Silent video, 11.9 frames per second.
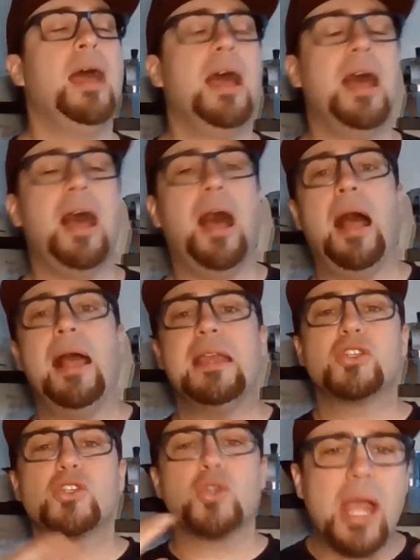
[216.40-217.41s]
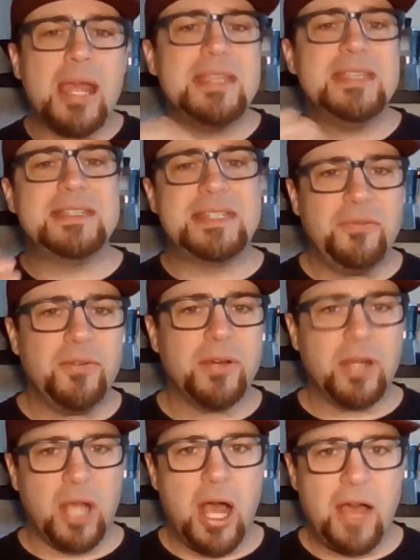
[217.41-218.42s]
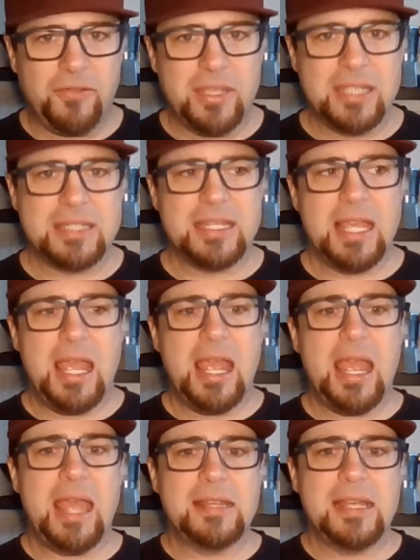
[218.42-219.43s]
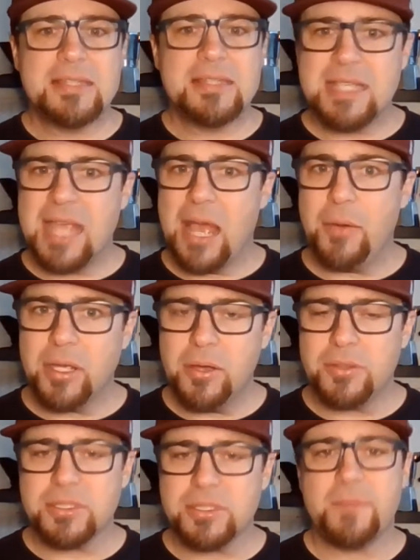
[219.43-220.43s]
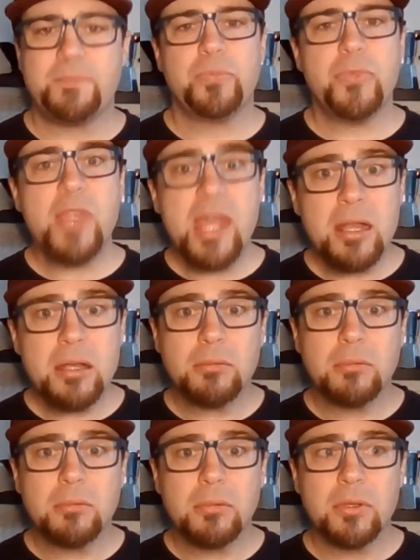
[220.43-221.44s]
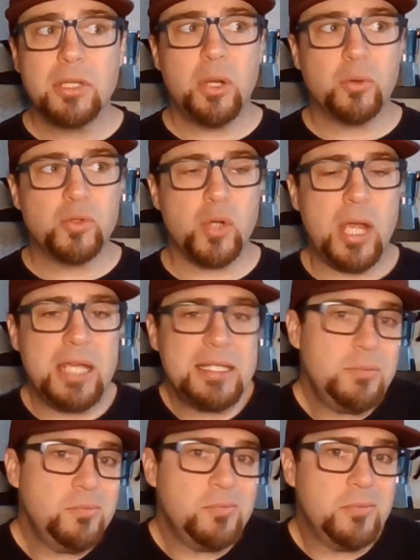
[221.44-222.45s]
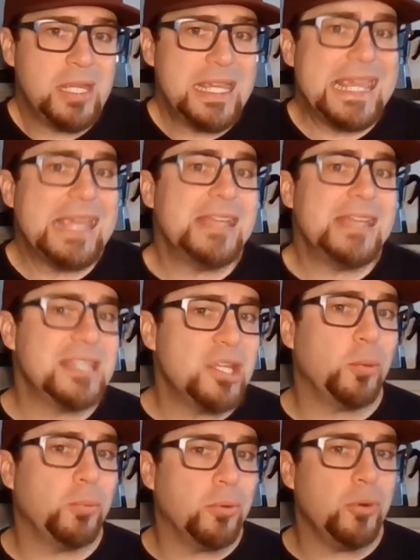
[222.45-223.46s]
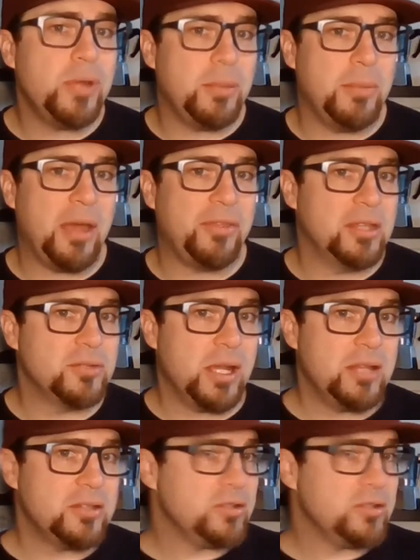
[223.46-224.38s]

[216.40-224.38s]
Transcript: Uh, try these different coffees and, and see how it goes. Then, you know, try some easier brewing methods, right?